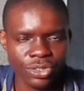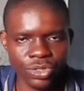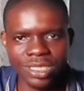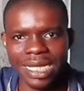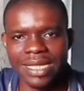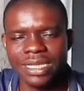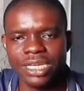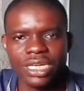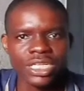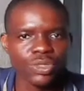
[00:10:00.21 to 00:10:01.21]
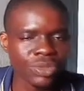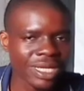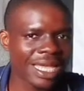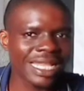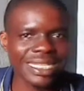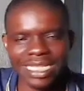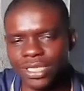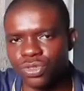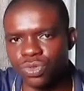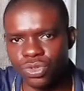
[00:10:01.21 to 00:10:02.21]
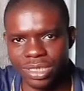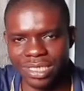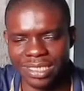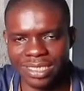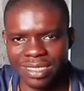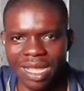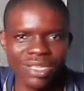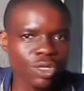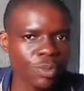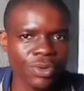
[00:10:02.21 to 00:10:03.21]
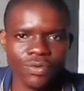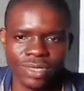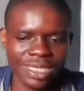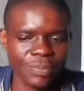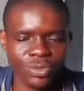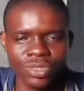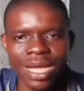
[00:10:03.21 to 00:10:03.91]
Just and you get access to those things, and you're going to be of great help to you.